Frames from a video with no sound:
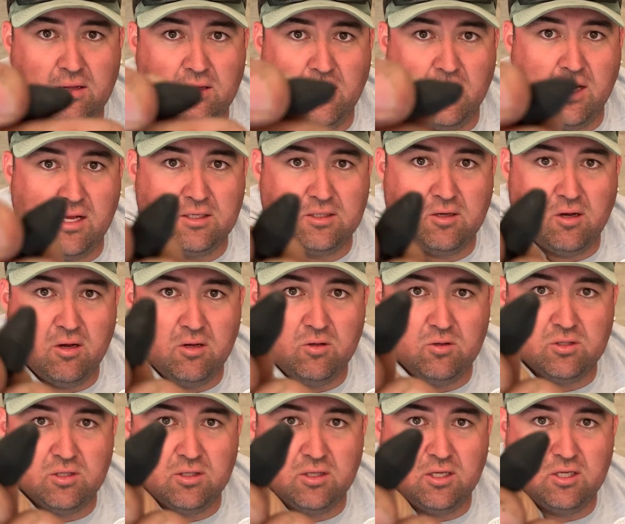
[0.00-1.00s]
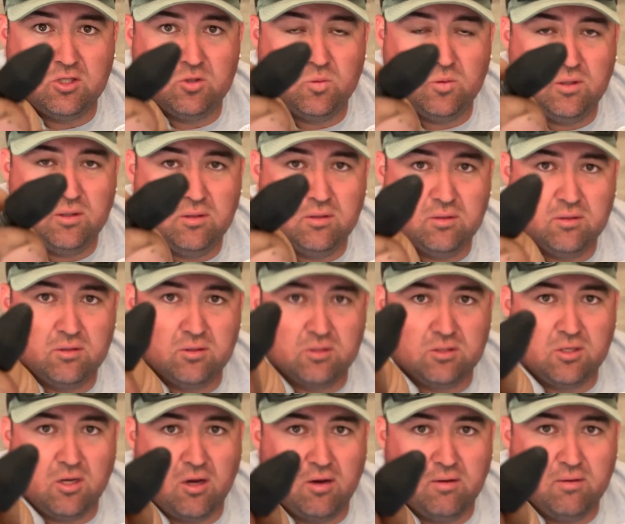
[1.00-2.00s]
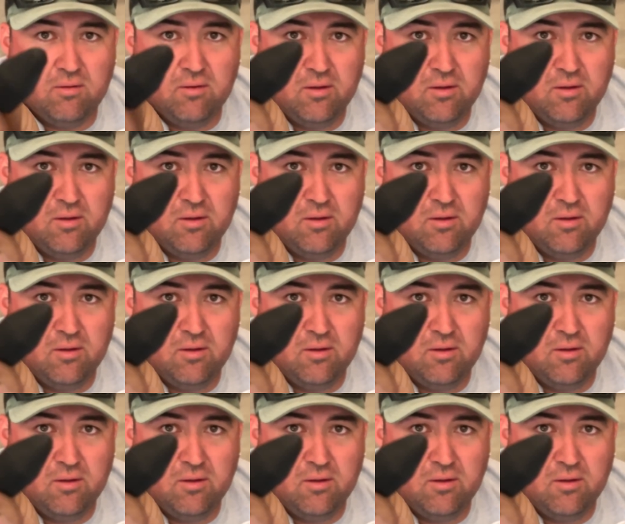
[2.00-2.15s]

and I start using this one to start